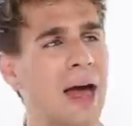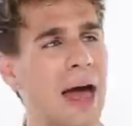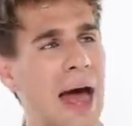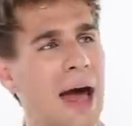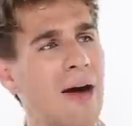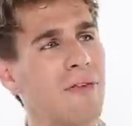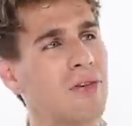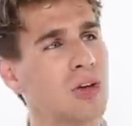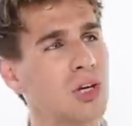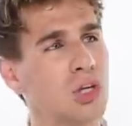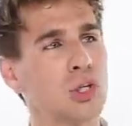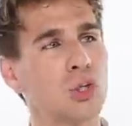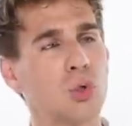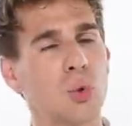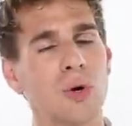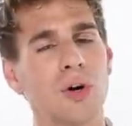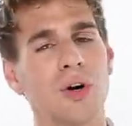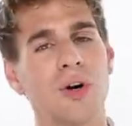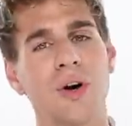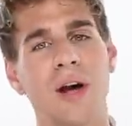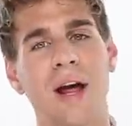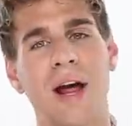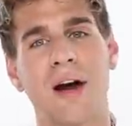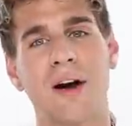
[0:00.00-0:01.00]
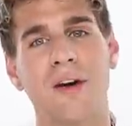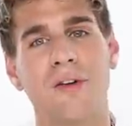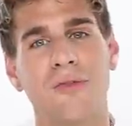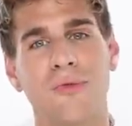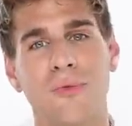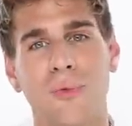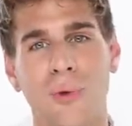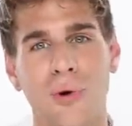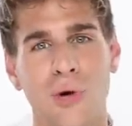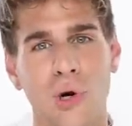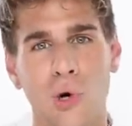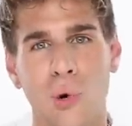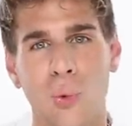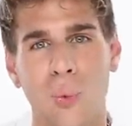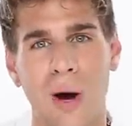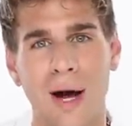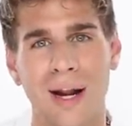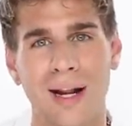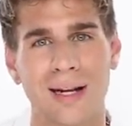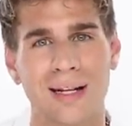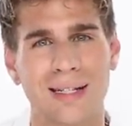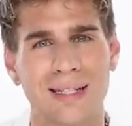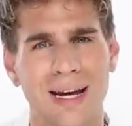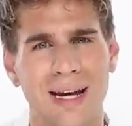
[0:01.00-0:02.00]
having shorter hair for your
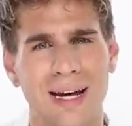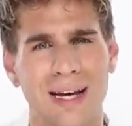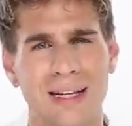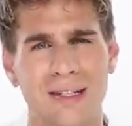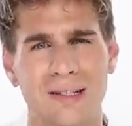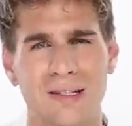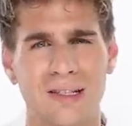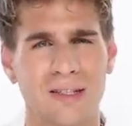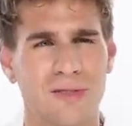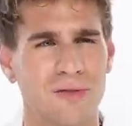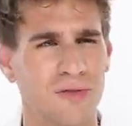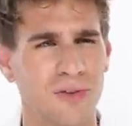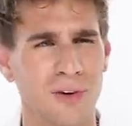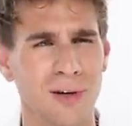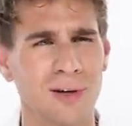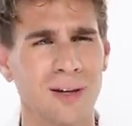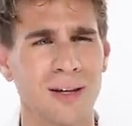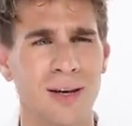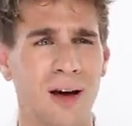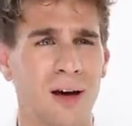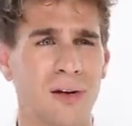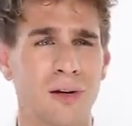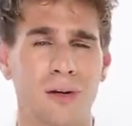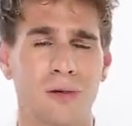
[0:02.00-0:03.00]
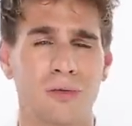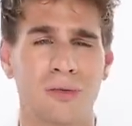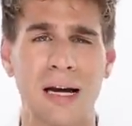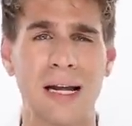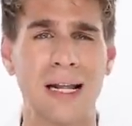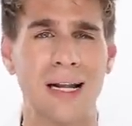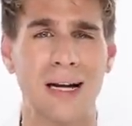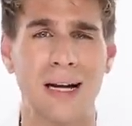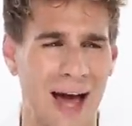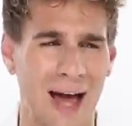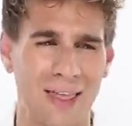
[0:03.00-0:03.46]
wedding day is severely underrated.